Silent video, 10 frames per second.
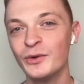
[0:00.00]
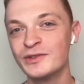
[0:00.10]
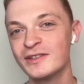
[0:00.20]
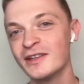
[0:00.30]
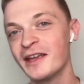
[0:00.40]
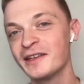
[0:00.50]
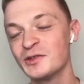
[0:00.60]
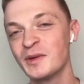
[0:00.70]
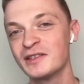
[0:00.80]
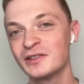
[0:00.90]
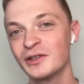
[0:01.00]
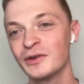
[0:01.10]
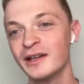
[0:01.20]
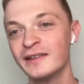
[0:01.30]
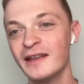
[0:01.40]
owns the Yankees basically,
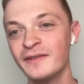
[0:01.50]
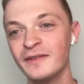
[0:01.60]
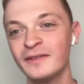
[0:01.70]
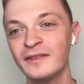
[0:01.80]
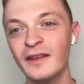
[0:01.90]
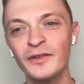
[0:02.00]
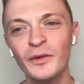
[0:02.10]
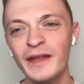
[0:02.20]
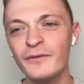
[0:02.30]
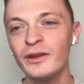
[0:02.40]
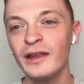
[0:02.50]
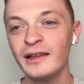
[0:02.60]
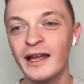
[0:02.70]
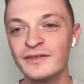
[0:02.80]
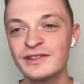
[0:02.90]
right? Don't they have a
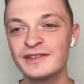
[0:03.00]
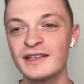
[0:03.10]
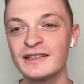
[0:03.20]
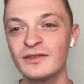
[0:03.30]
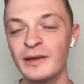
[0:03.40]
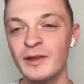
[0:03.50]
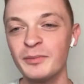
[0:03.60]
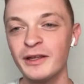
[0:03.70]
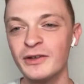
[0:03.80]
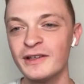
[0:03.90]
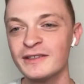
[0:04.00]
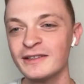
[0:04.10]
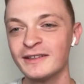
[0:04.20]
lot of success every time they play you guys?